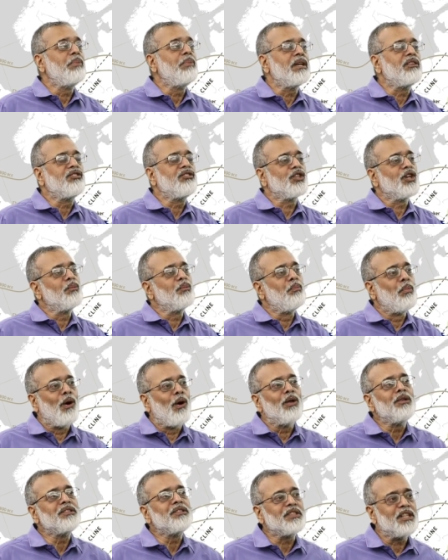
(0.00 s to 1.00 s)
picture,
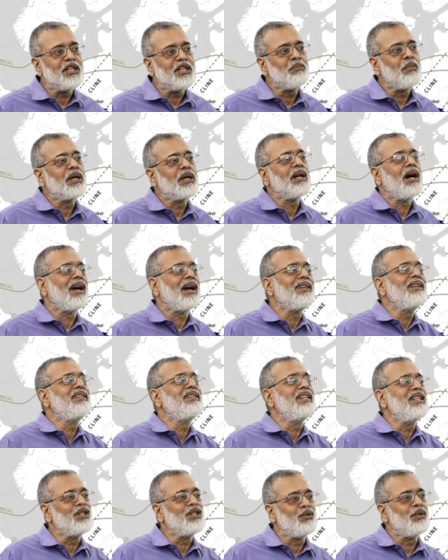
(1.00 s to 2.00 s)
bolstered but other
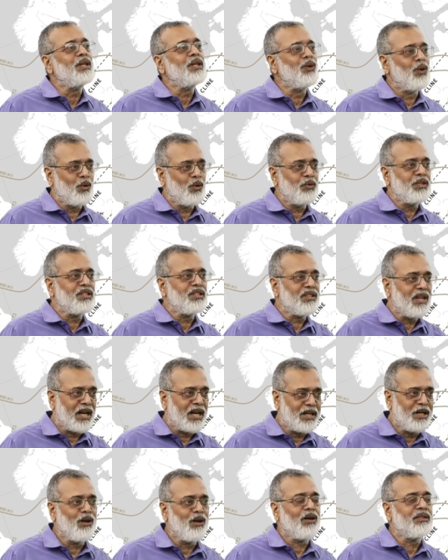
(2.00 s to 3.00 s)
things we know, which is
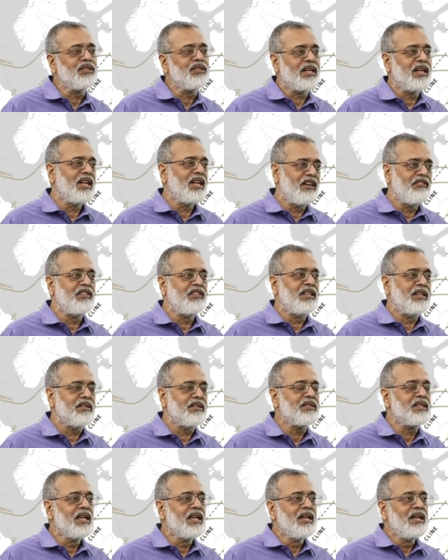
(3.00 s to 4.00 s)
archaeological
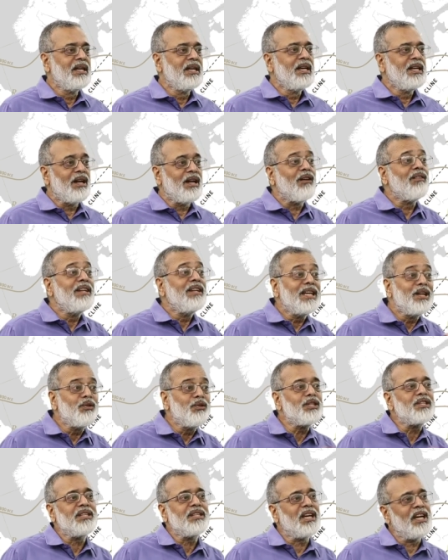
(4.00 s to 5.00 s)
evidence. Now,
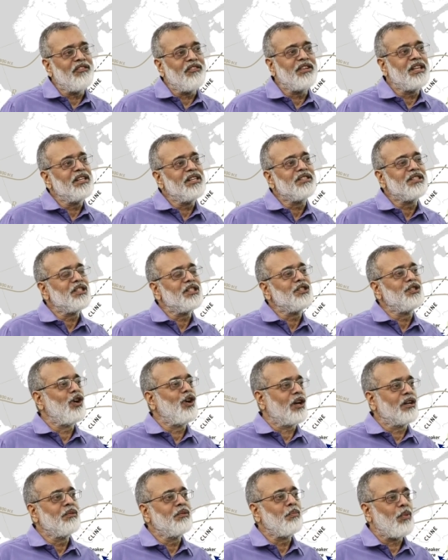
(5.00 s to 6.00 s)
linguistic evidence is
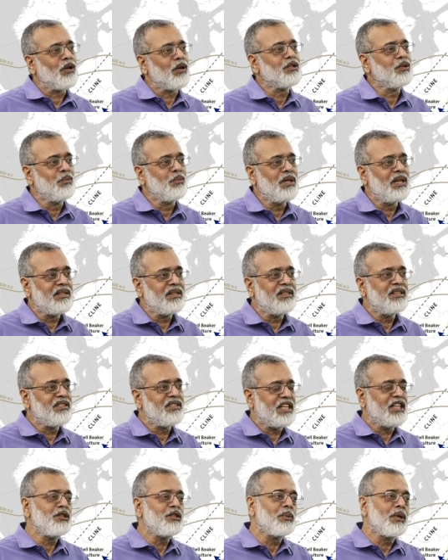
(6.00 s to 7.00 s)
not possible at
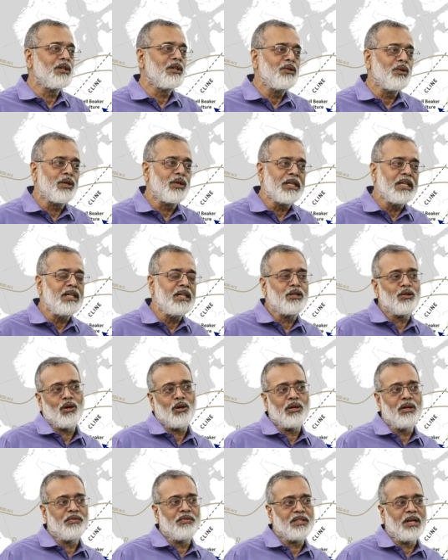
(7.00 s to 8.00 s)
this age because you're really
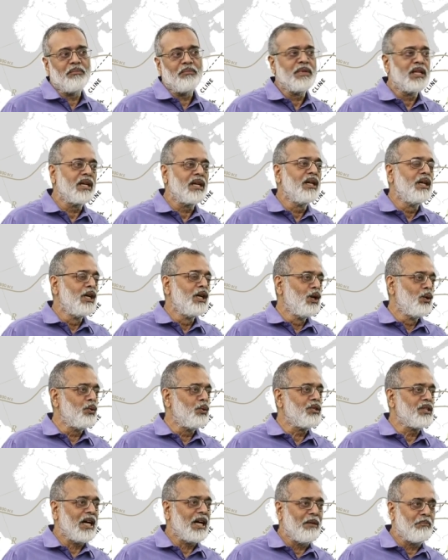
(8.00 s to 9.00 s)
talking of something
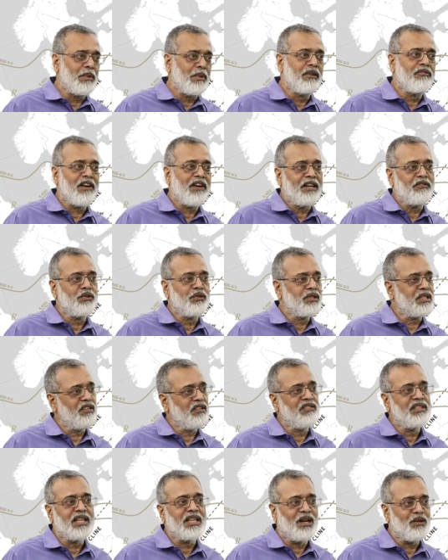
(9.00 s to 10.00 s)
which happened five to
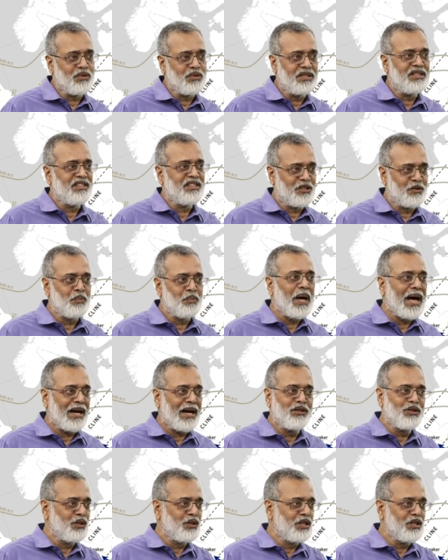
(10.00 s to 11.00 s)
7,000 years
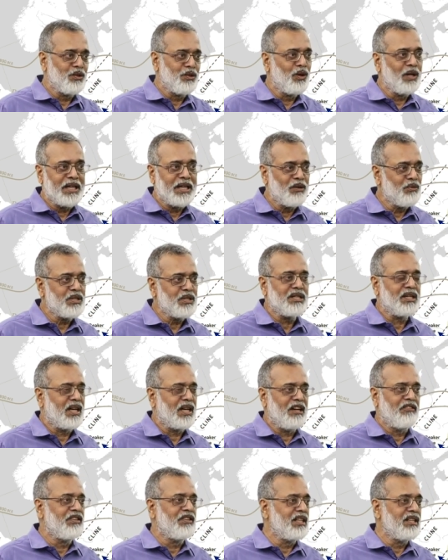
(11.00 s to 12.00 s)
back. So there's no
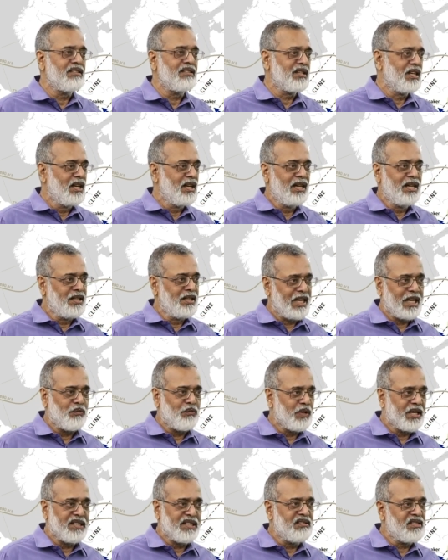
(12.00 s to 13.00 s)
linguistic evidence
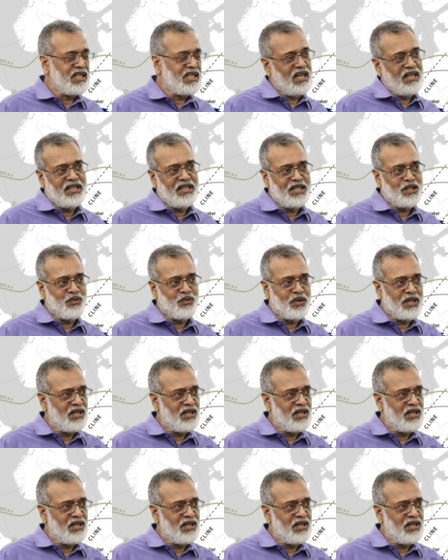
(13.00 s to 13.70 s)
that we can see unless